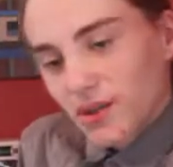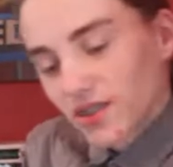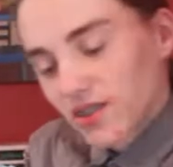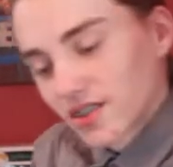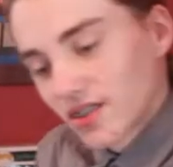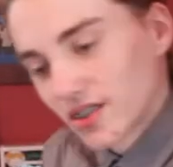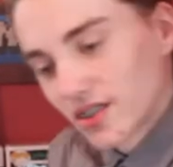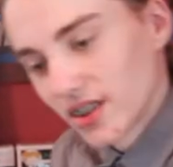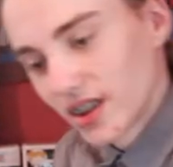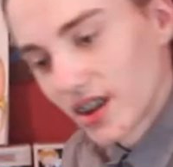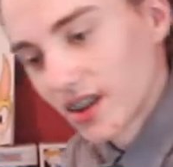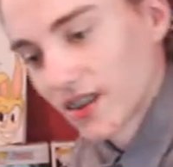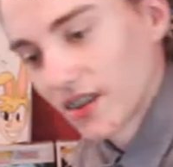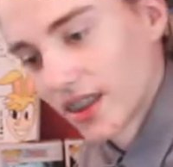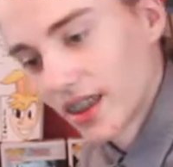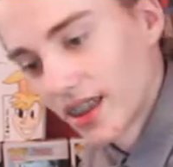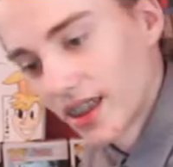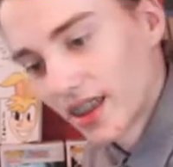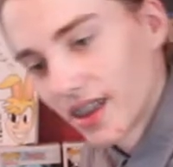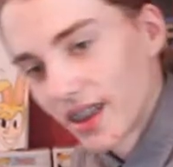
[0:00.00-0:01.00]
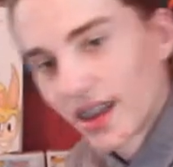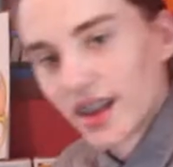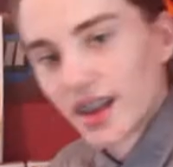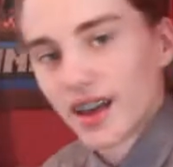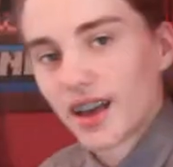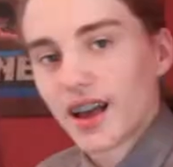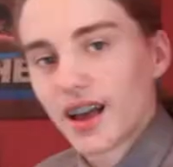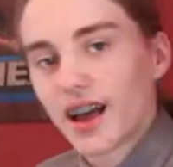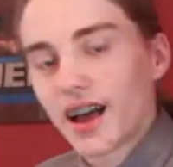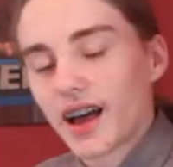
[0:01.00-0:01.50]
also known
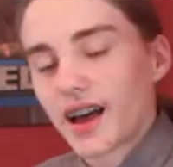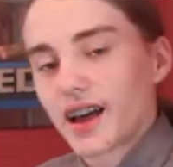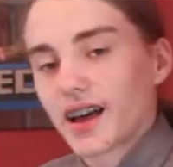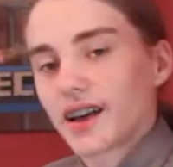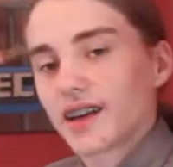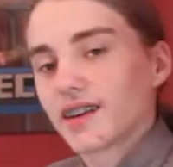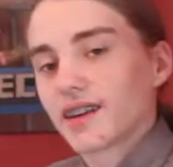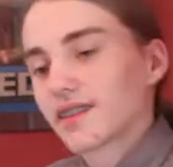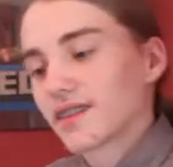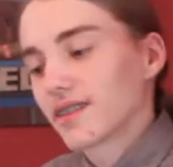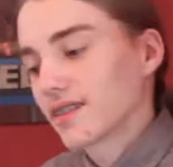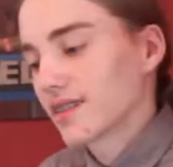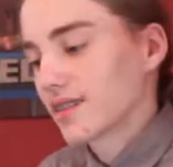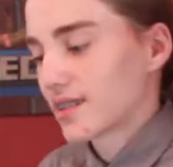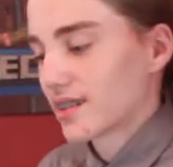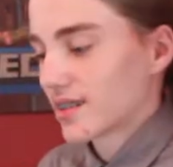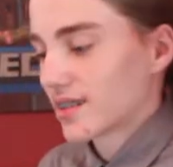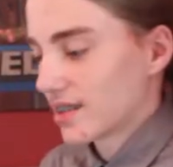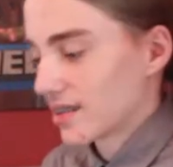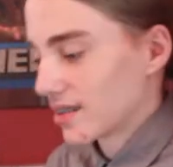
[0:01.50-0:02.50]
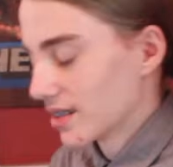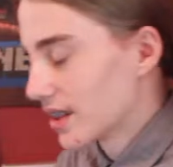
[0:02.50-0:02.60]
as